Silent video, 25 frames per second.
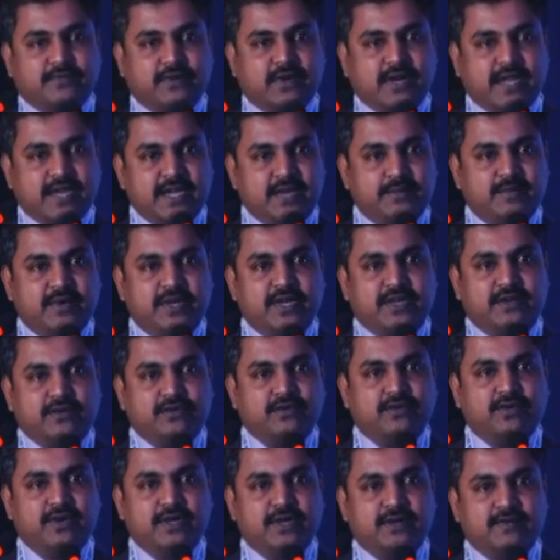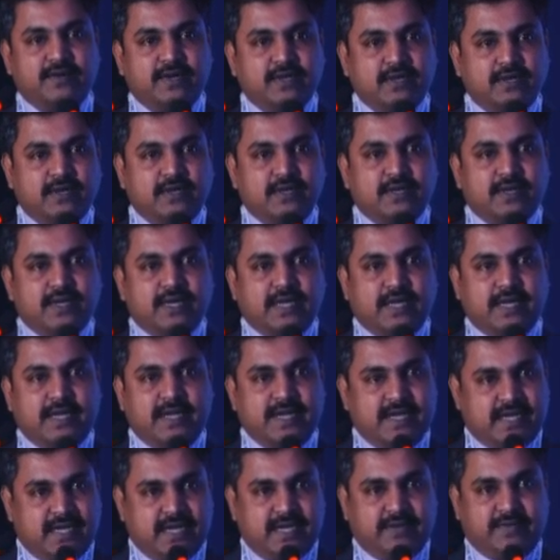for anybody to go into an
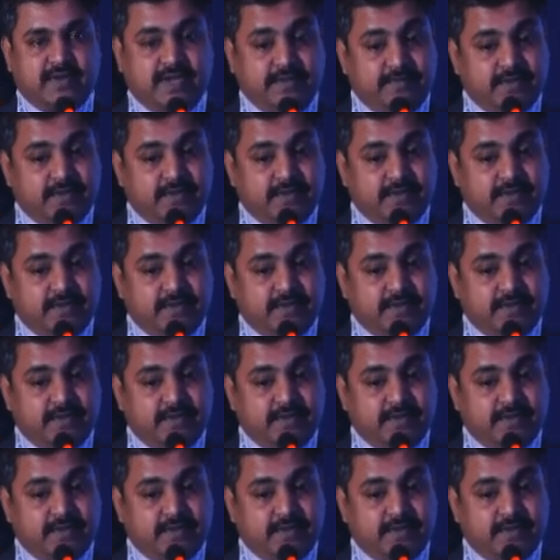entry level.